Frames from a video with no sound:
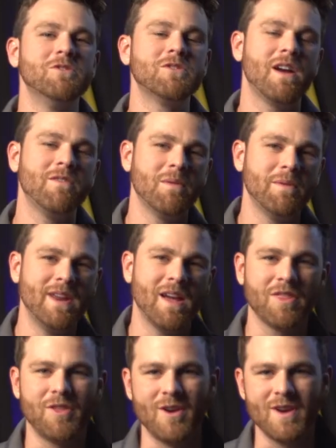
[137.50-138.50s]
been driving up and
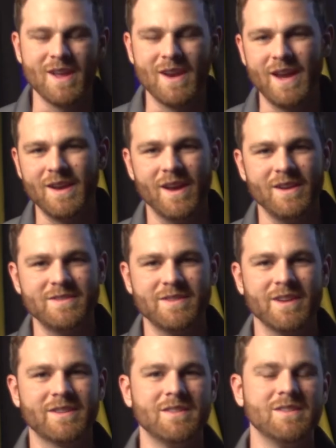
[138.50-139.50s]
down 30 and
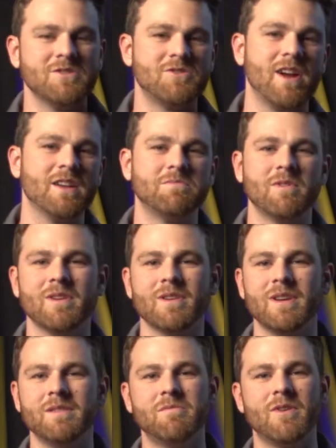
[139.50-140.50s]
896 in the
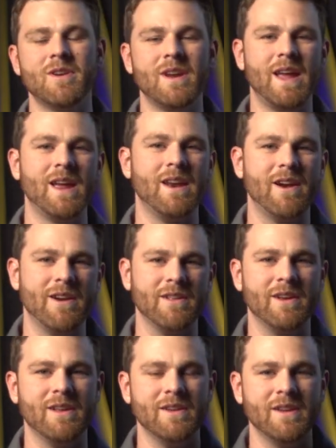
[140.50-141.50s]
Strasburg and Bird in Hand area
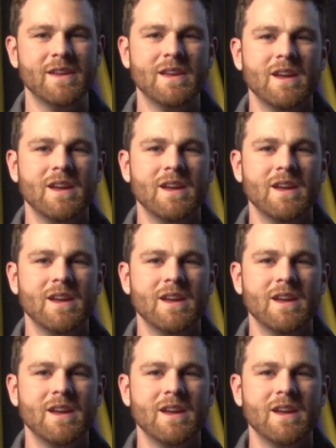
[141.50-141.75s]
lately,